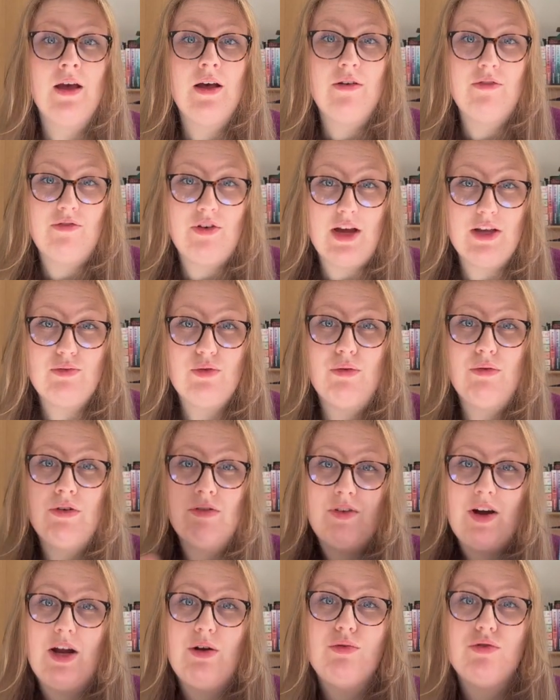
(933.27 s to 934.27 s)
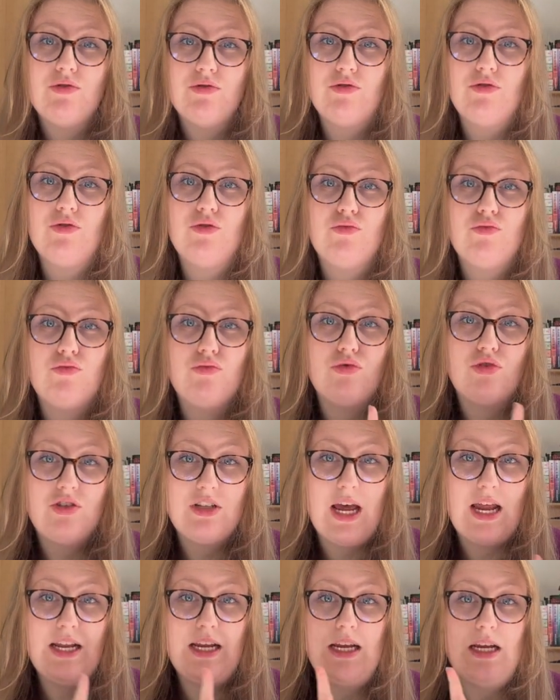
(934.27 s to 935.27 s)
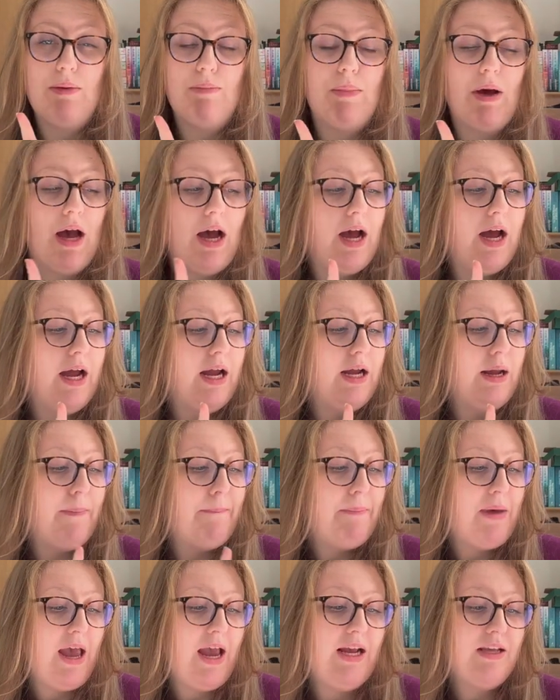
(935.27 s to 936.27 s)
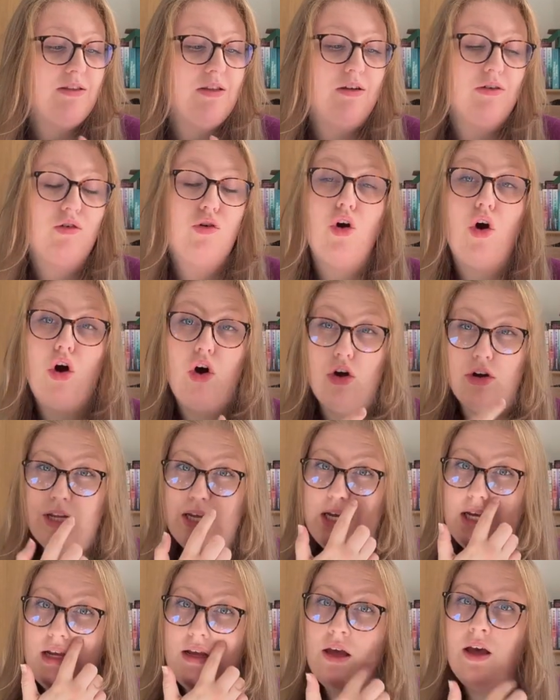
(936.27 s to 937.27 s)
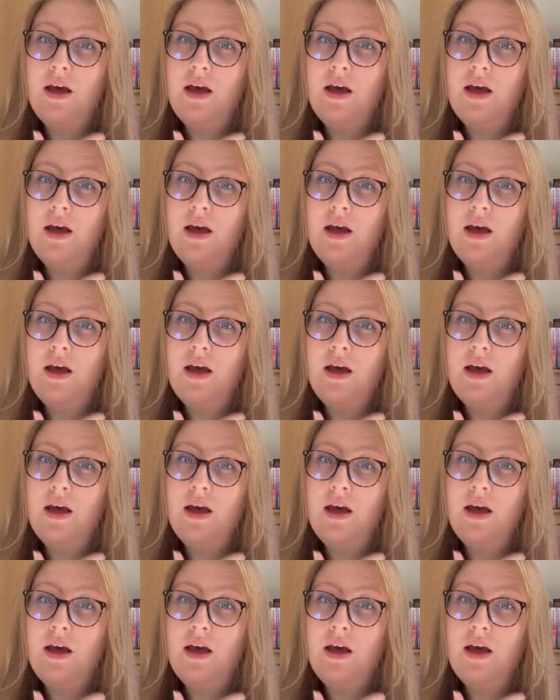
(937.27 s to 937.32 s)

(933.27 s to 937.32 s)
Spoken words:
First one we read was Unsteady by Payton Corny.